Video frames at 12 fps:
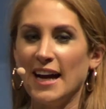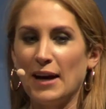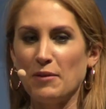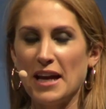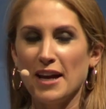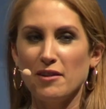
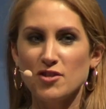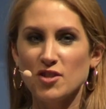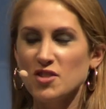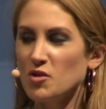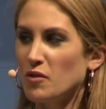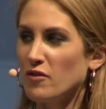We have
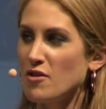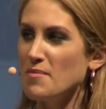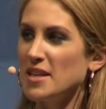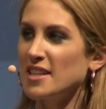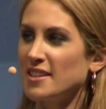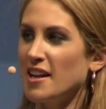just over a
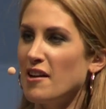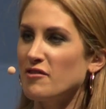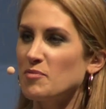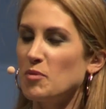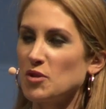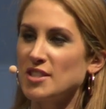minute
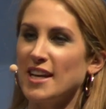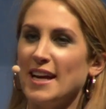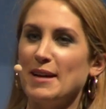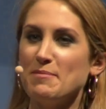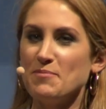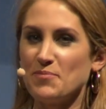left, but
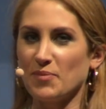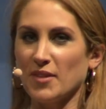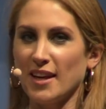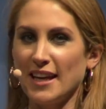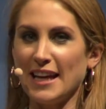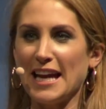
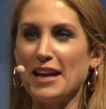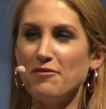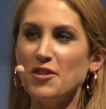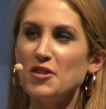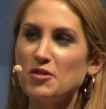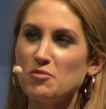if
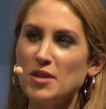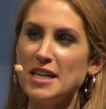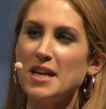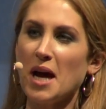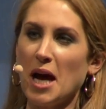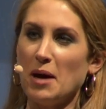you could
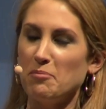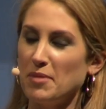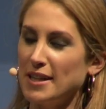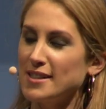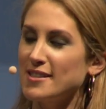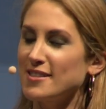recap,
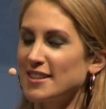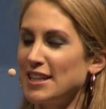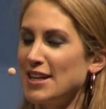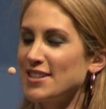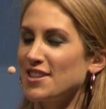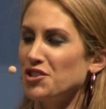based on the
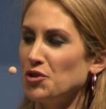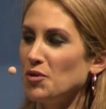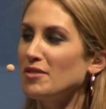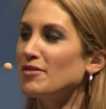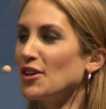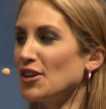things that you
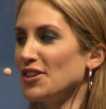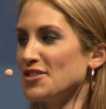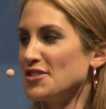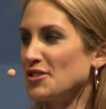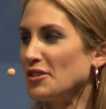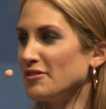have
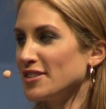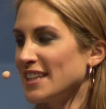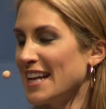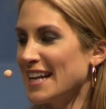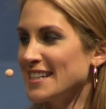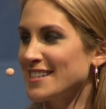learned over the
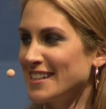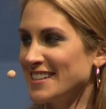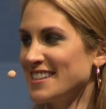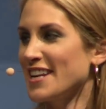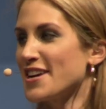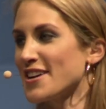last
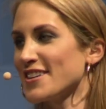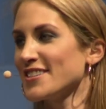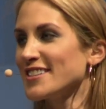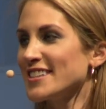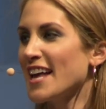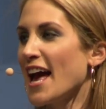6
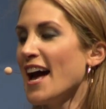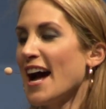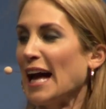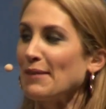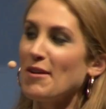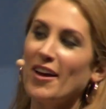years,
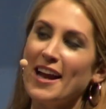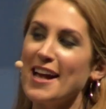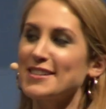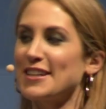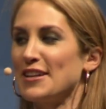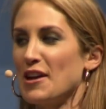and I'm not
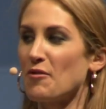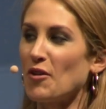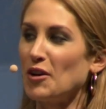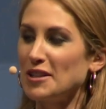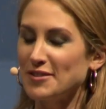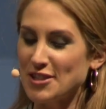asking you for
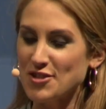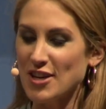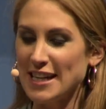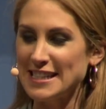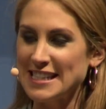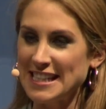all of your trade